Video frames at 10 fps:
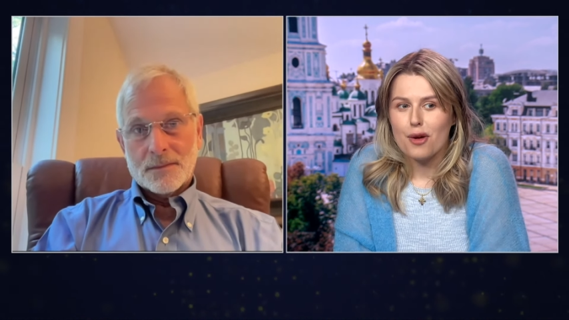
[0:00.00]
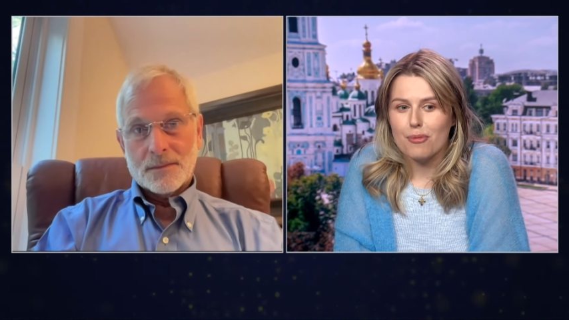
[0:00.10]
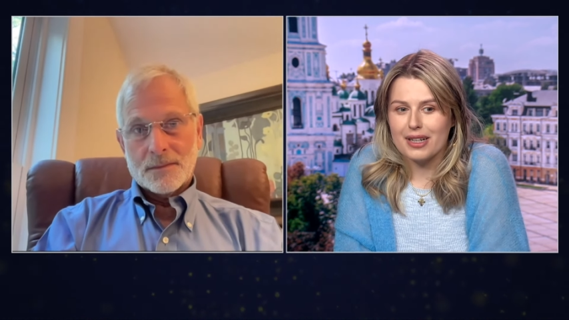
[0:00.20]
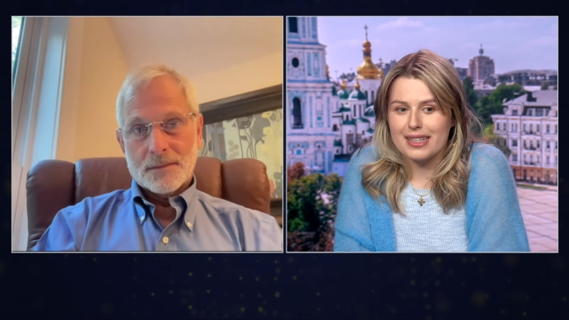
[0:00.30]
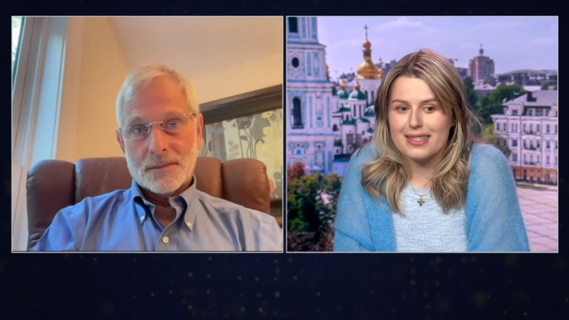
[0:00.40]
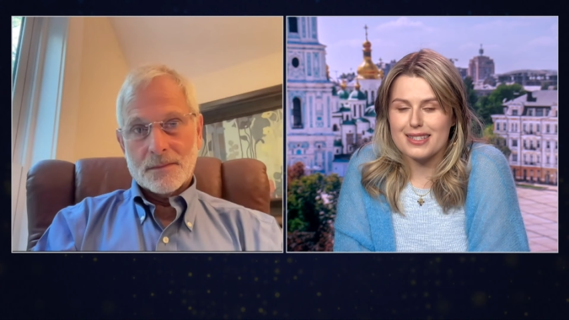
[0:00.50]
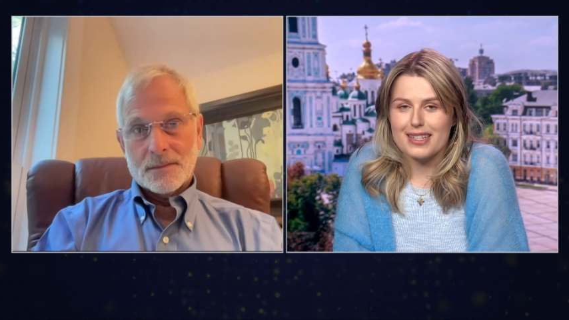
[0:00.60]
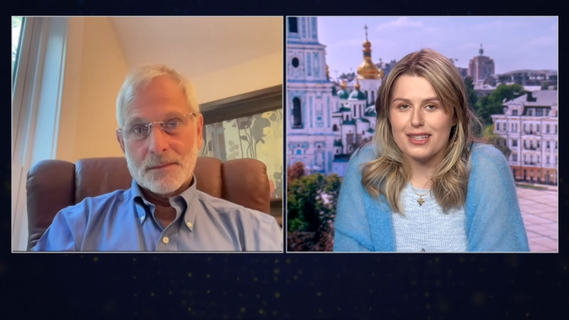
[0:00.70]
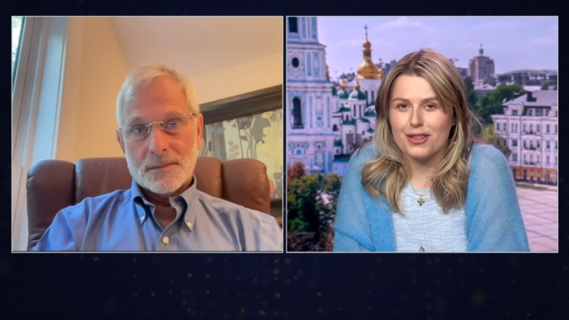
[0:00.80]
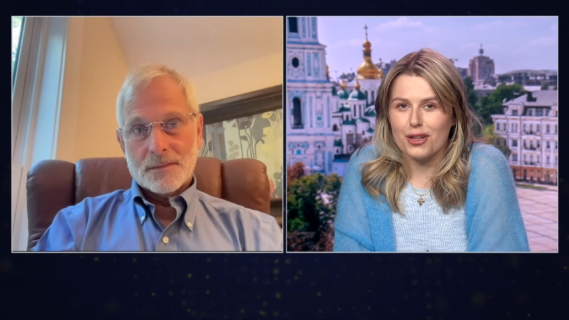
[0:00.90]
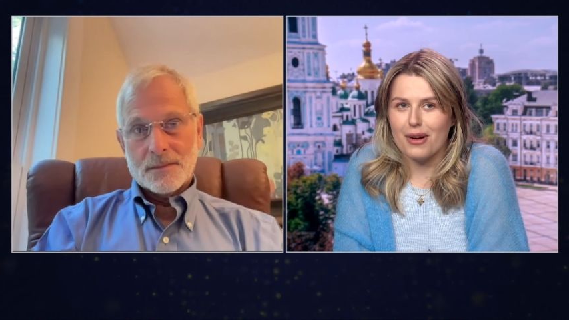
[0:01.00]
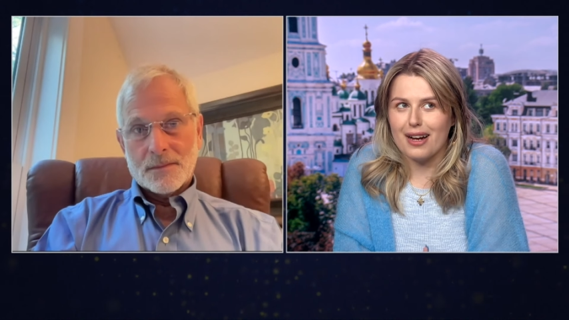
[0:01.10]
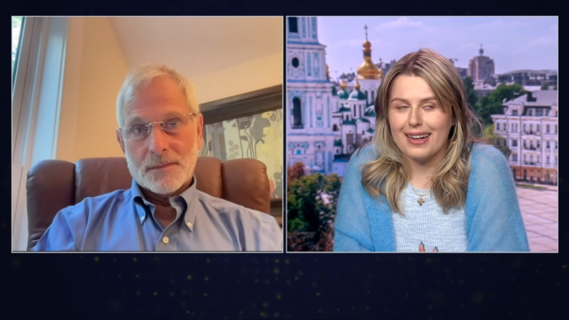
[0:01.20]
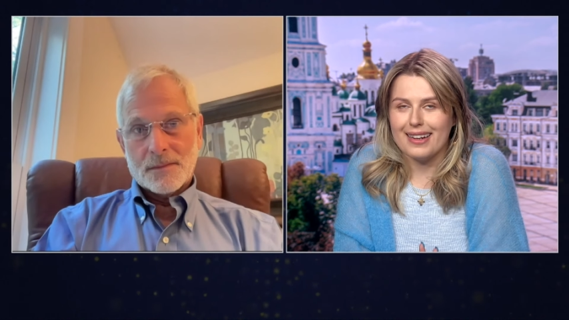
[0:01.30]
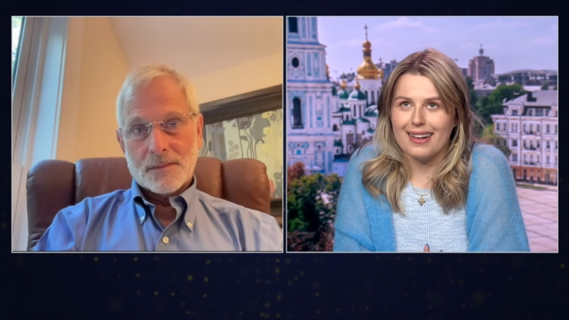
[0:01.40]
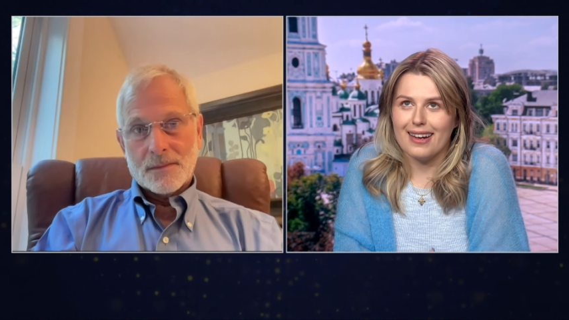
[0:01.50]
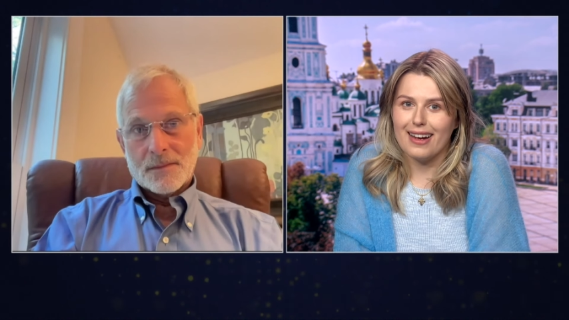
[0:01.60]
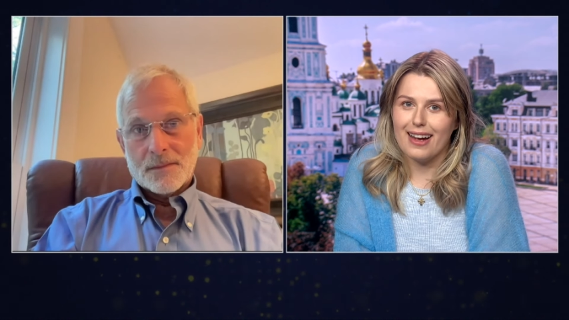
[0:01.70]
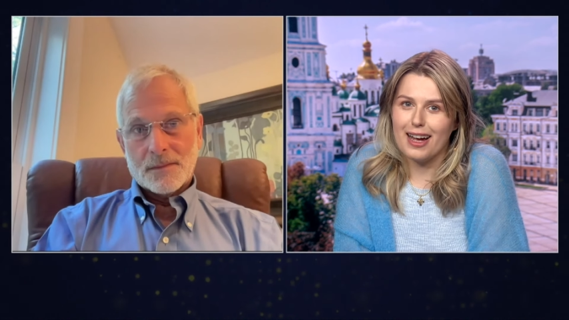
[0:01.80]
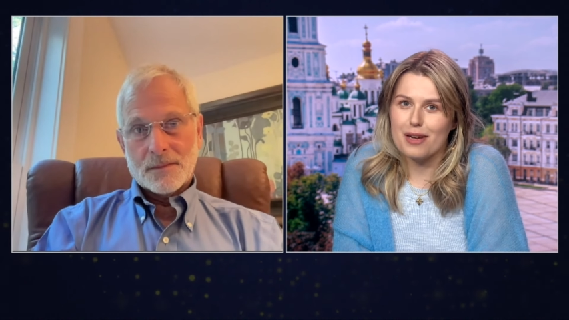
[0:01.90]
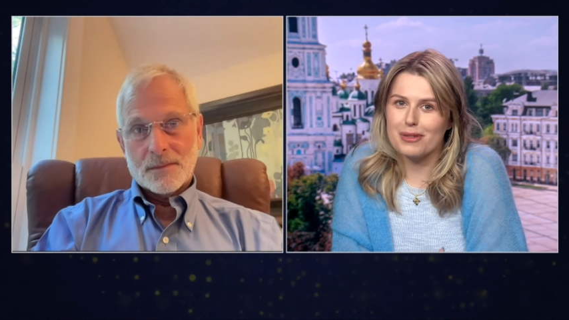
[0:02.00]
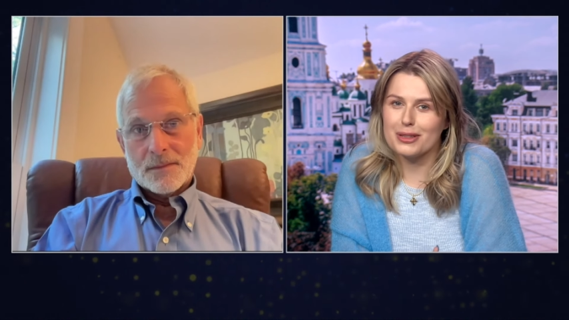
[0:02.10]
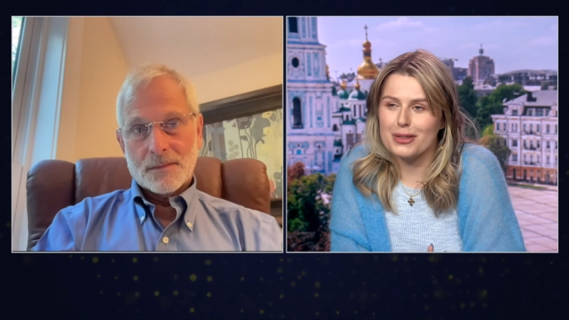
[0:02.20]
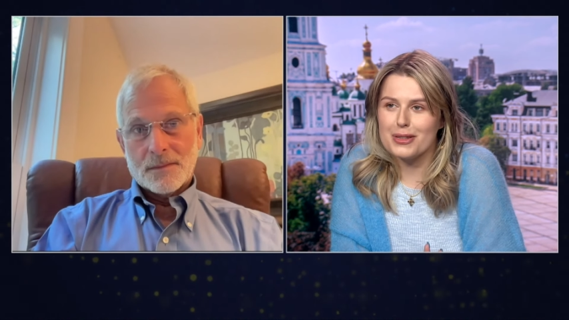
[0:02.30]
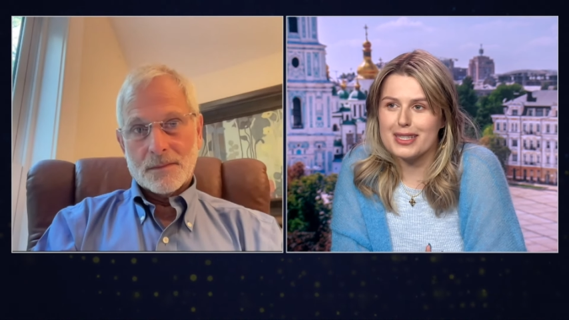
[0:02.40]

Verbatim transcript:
Speaker 1: But it's you know I I'm a little